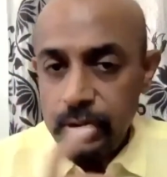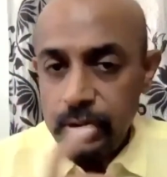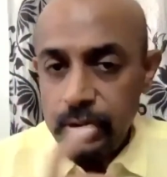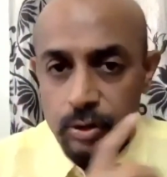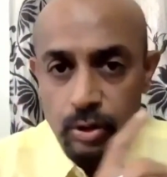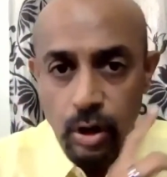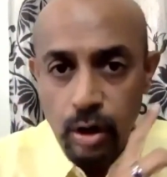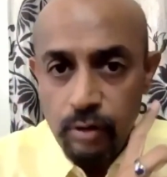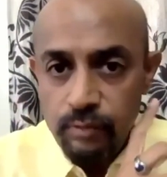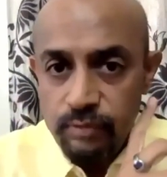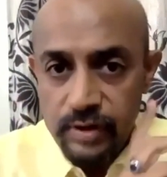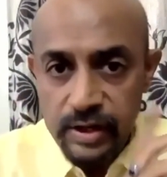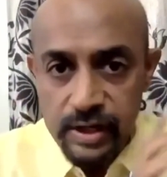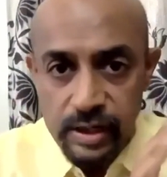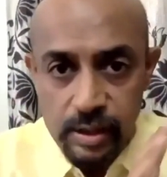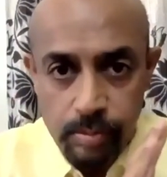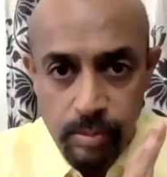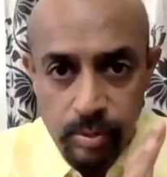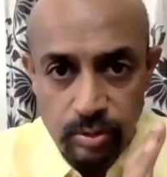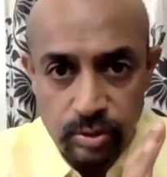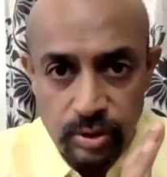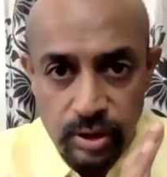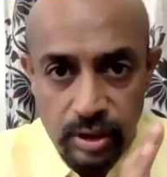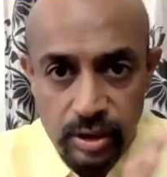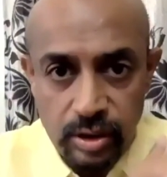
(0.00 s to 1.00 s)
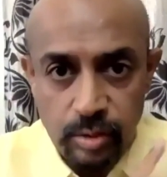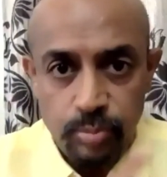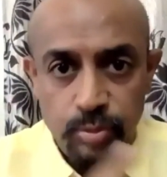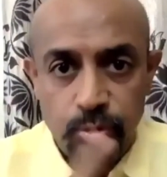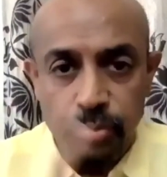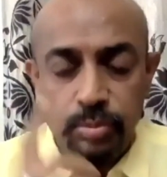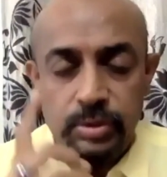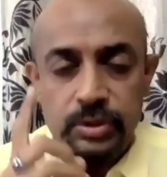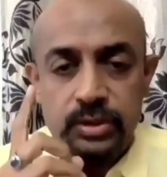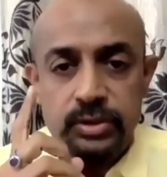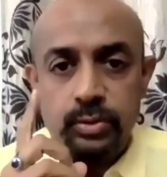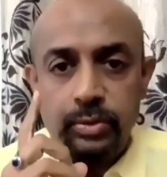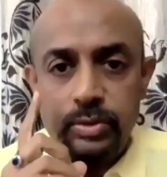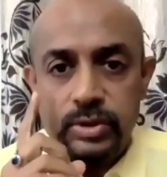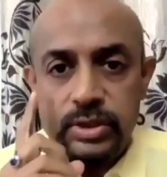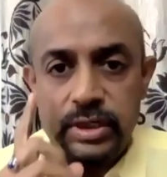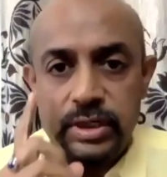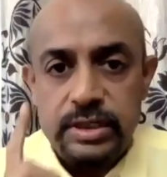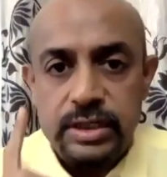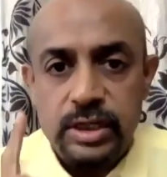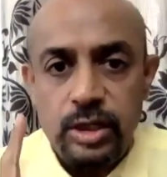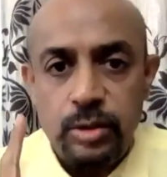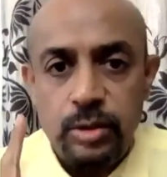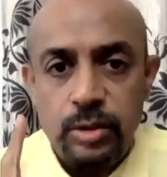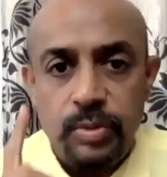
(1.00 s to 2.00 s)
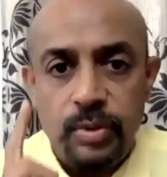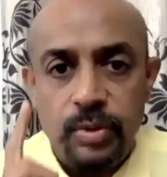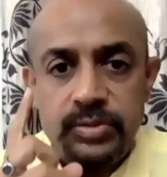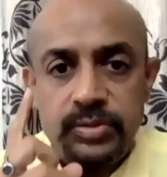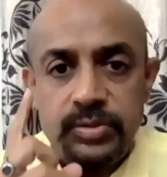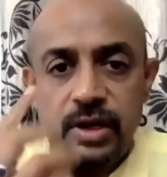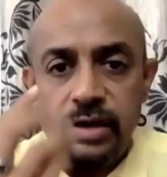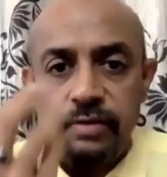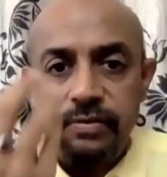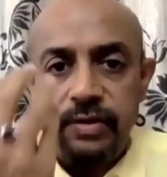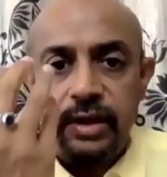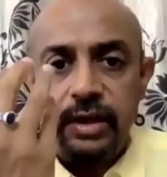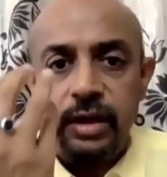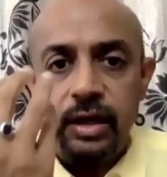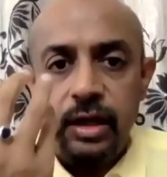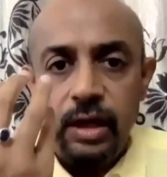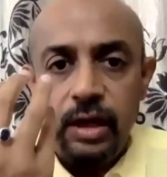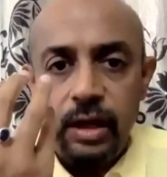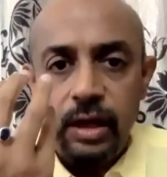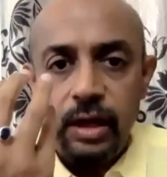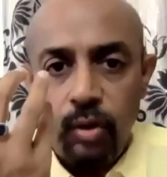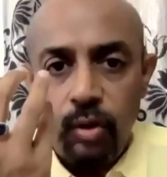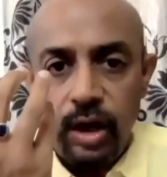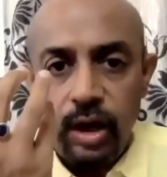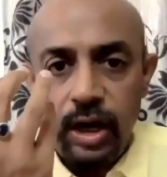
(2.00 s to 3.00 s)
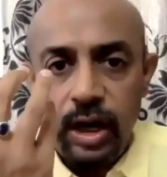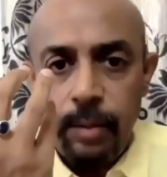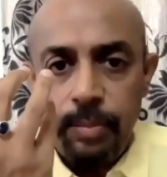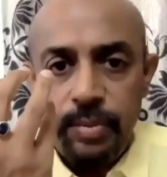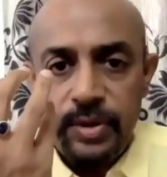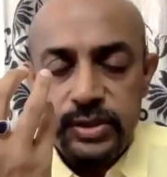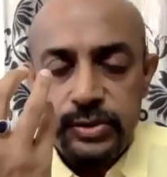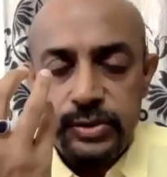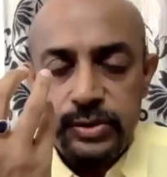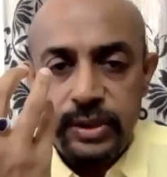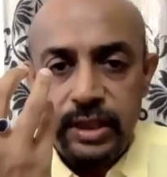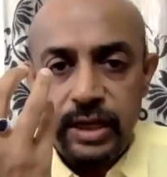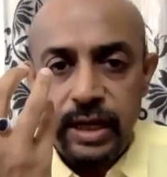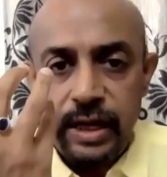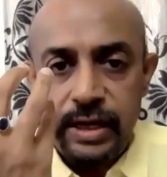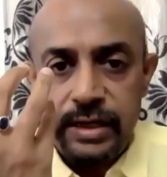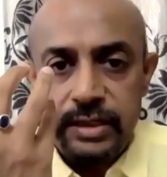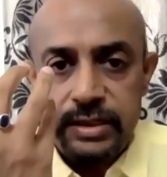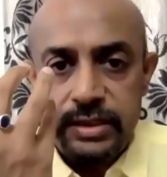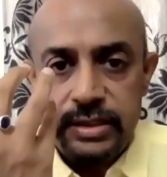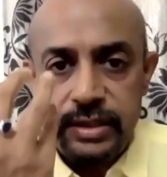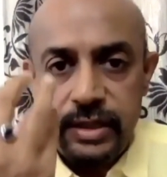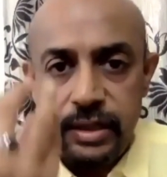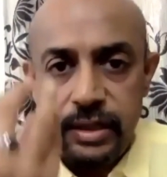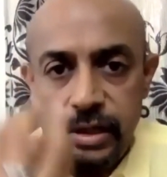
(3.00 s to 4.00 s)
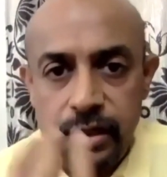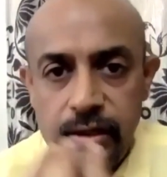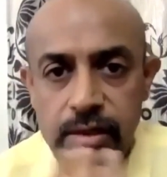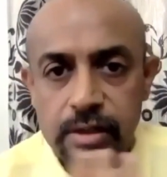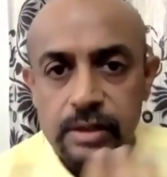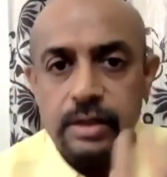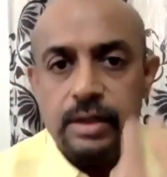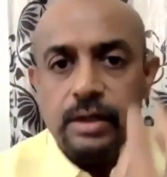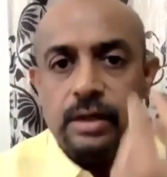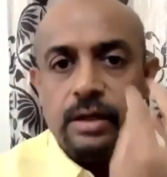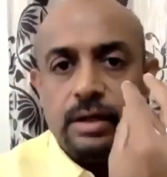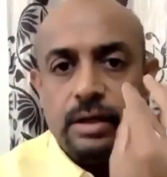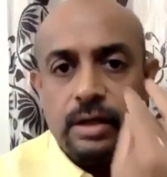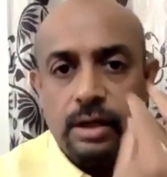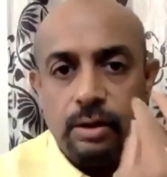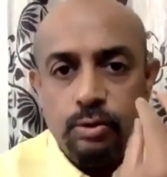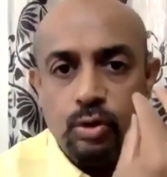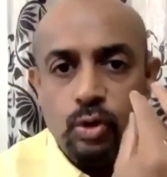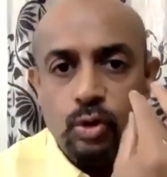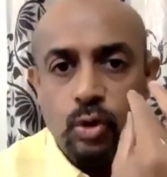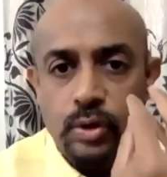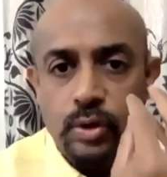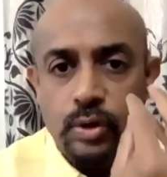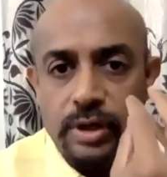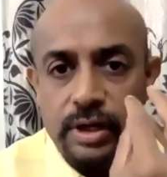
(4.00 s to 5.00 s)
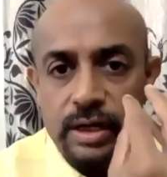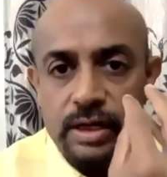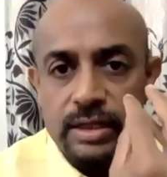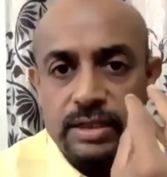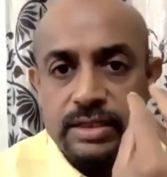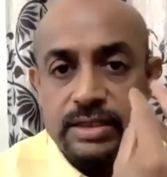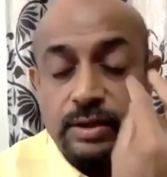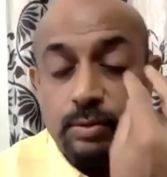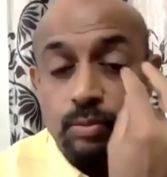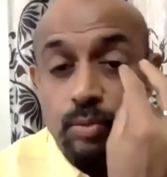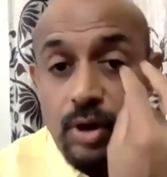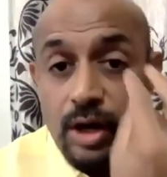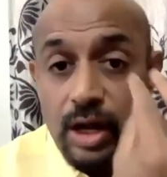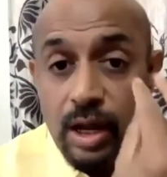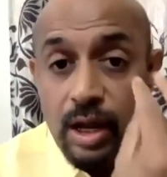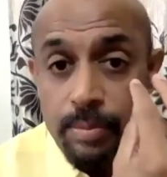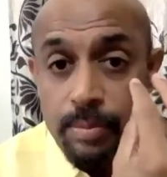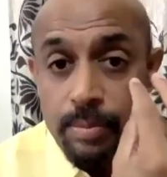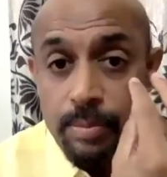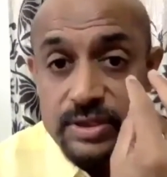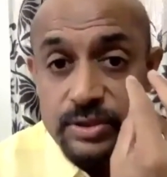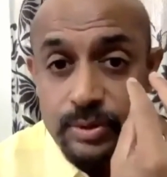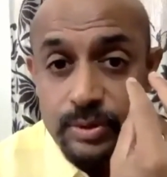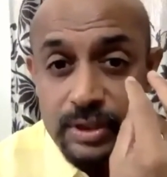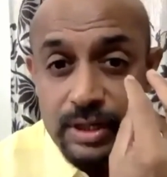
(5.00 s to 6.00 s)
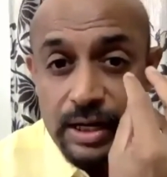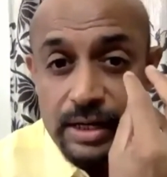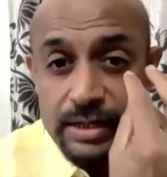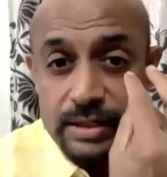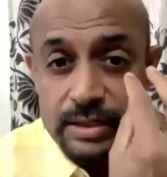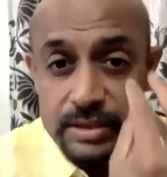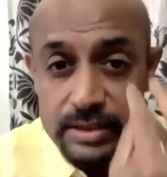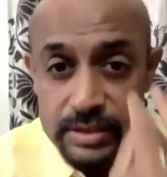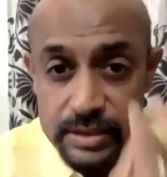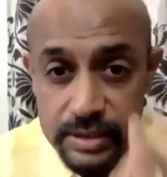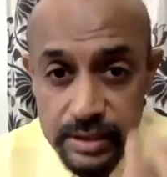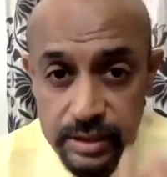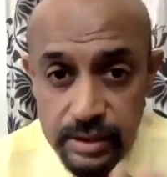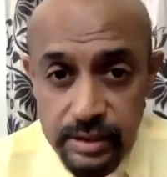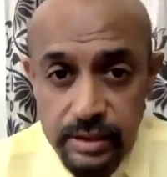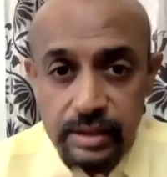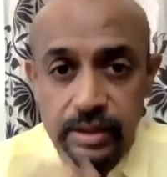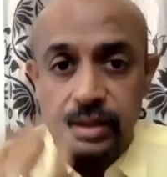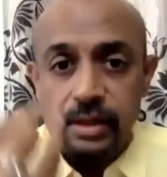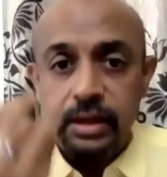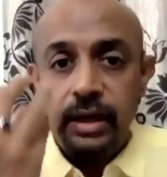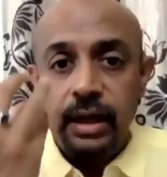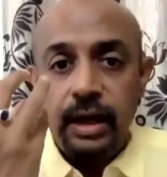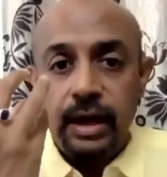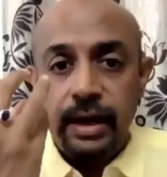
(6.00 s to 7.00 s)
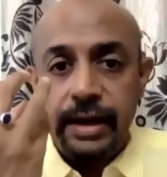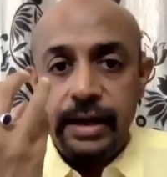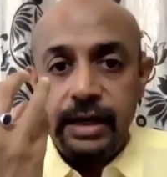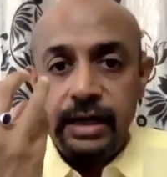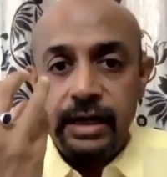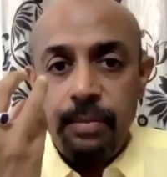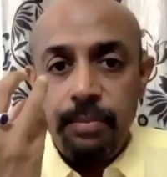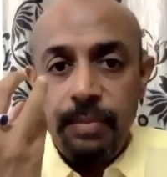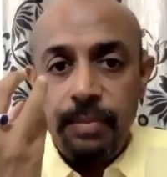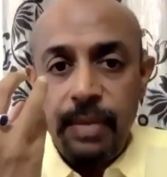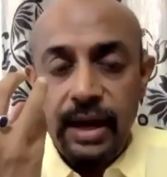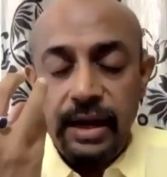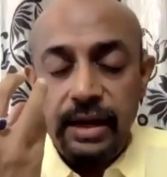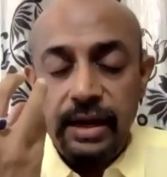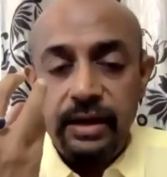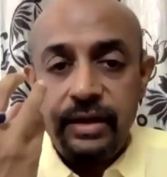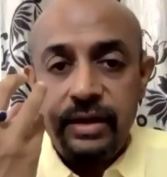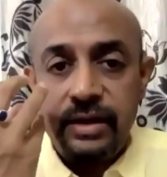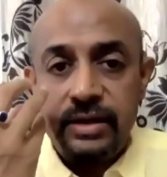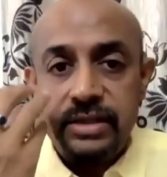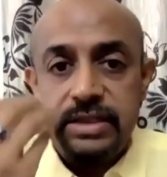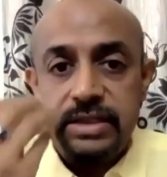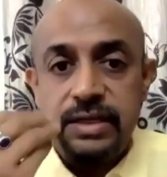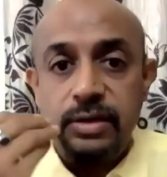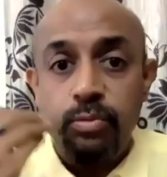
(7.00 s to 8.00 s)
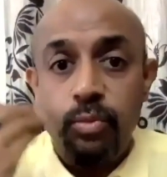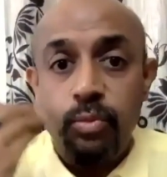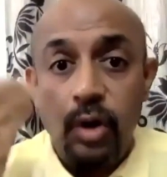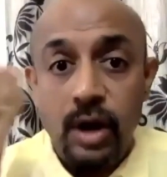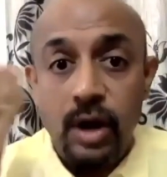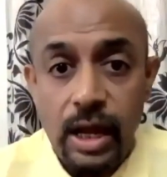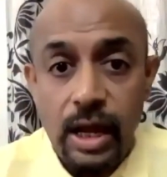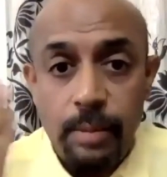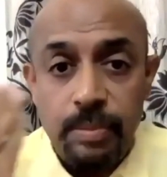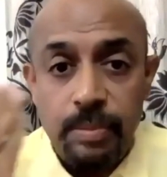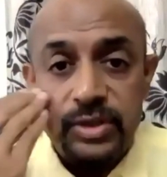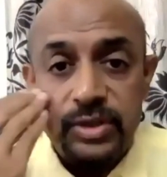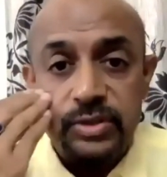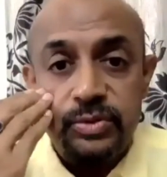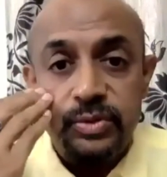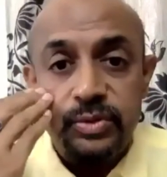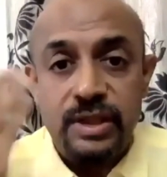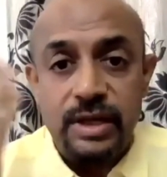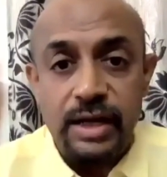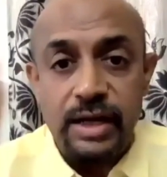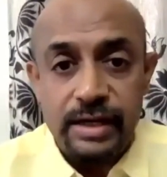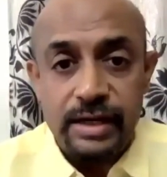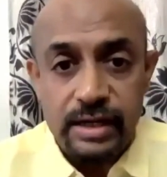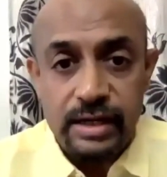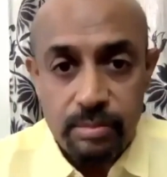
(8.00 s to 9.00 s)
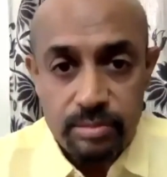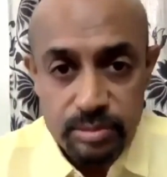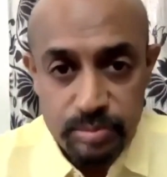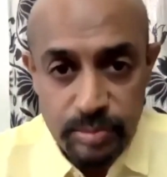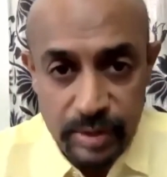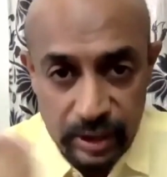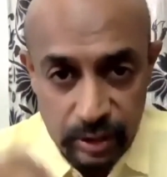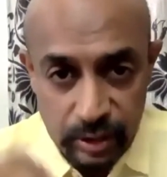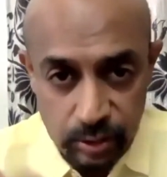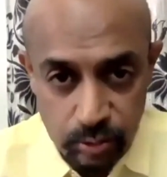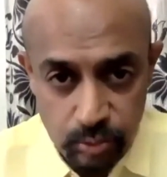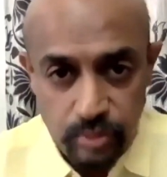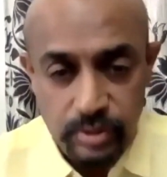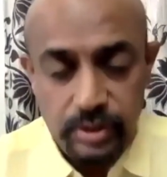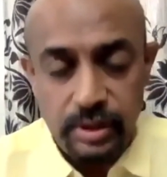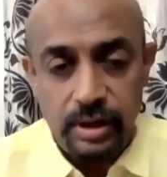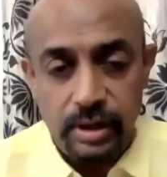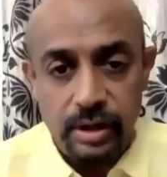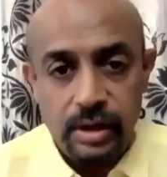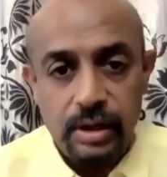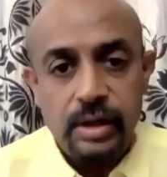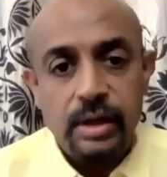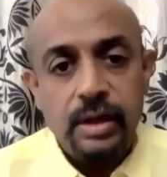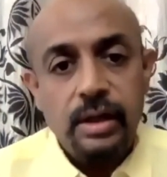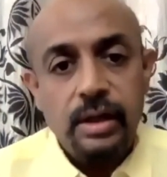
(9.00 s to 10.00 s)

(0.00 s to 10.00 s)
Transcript: You're not worried about the other pupils. You just keep observing what happens when the light is here. Now you go here and say what happens when the light is here. Again, come back here and say what happens when the light comes back to here.